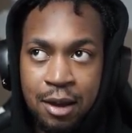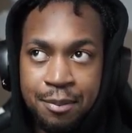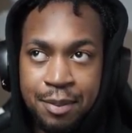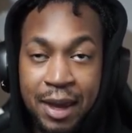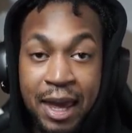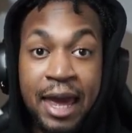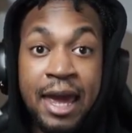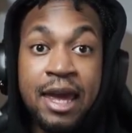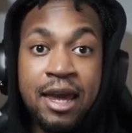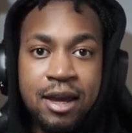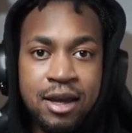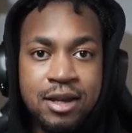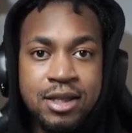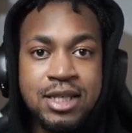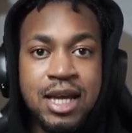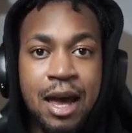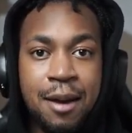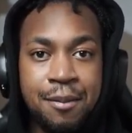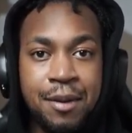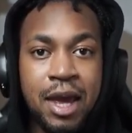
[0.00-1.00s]
A
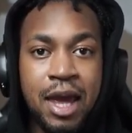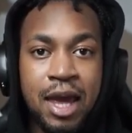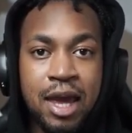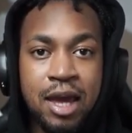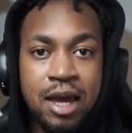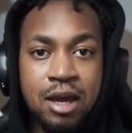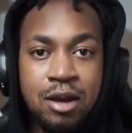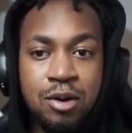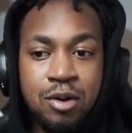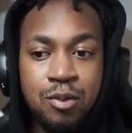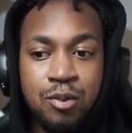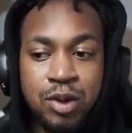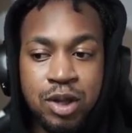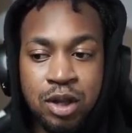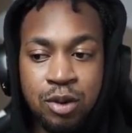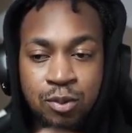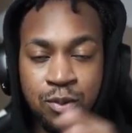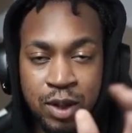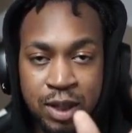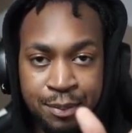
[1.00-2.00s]
with
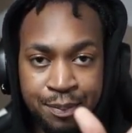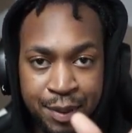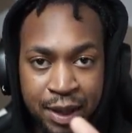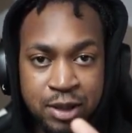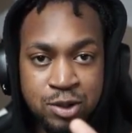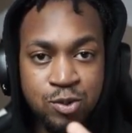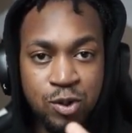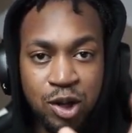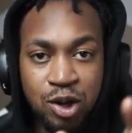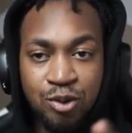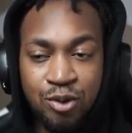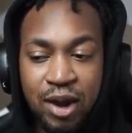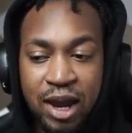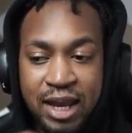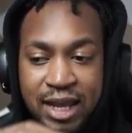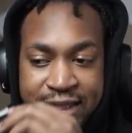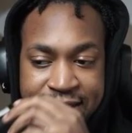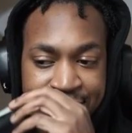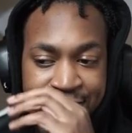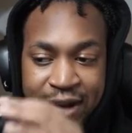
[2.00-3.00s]
the place where the
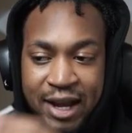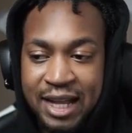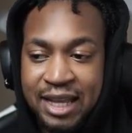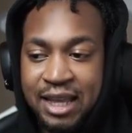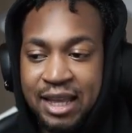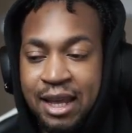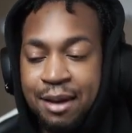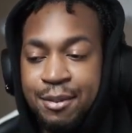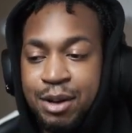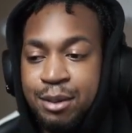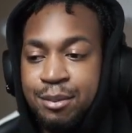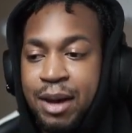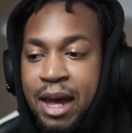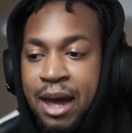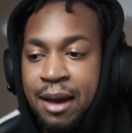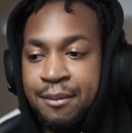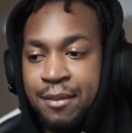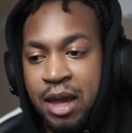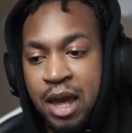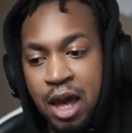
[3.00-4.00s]
crane is. I forgot the name of the
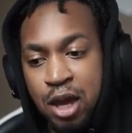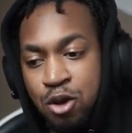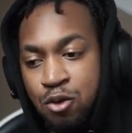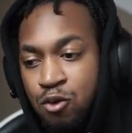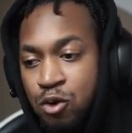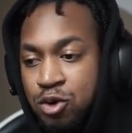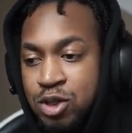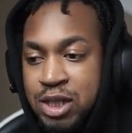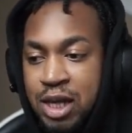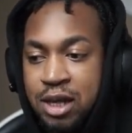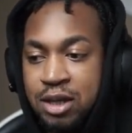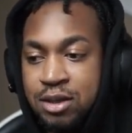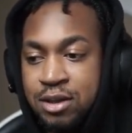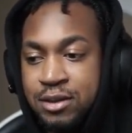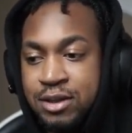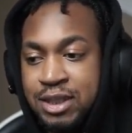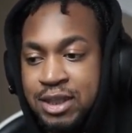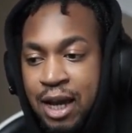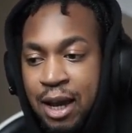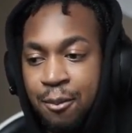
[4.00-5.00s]
map. You
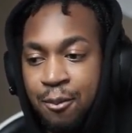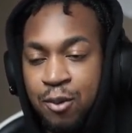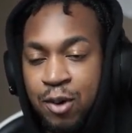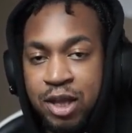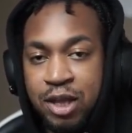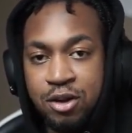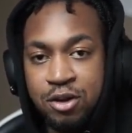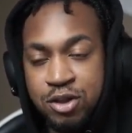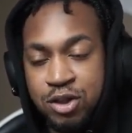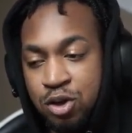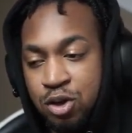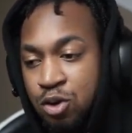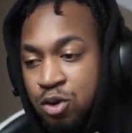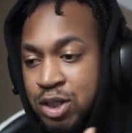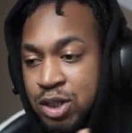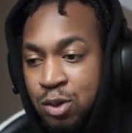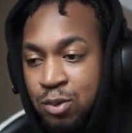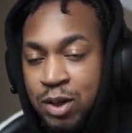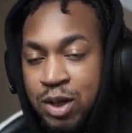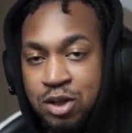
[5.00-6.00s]
rotate top windows and you go
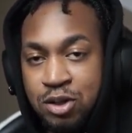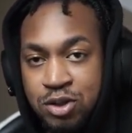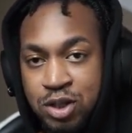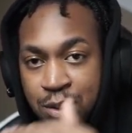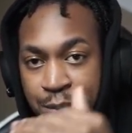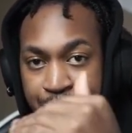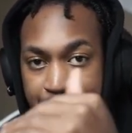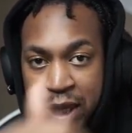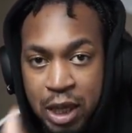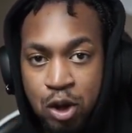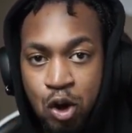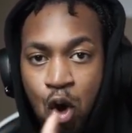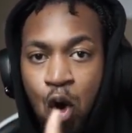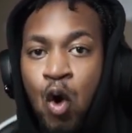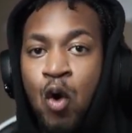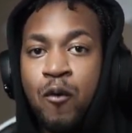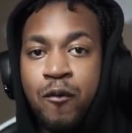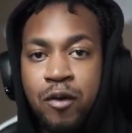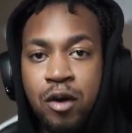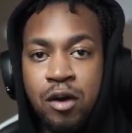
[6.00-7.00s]
to the windows to peek
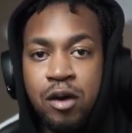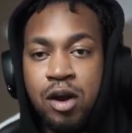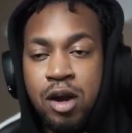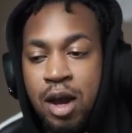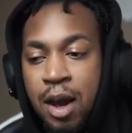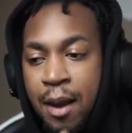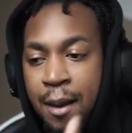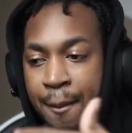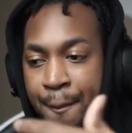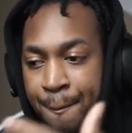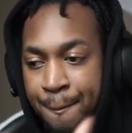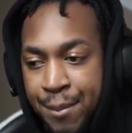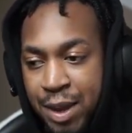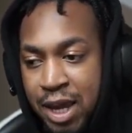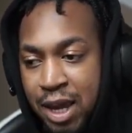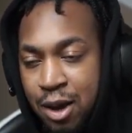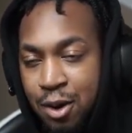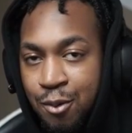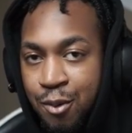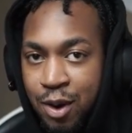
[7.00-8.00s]
over
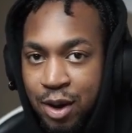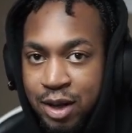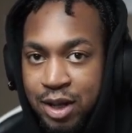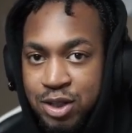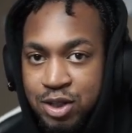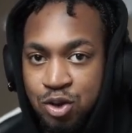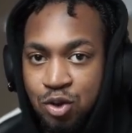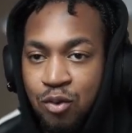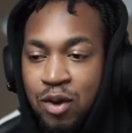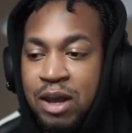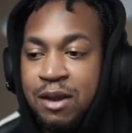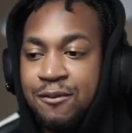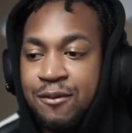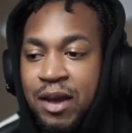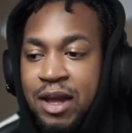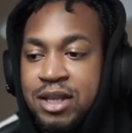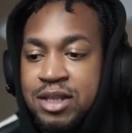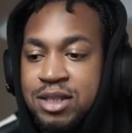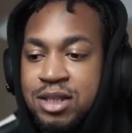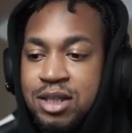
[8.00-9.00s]
B where it is green
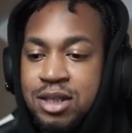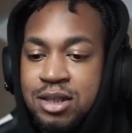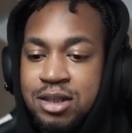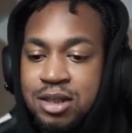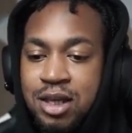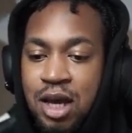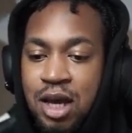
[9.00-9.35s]
fences.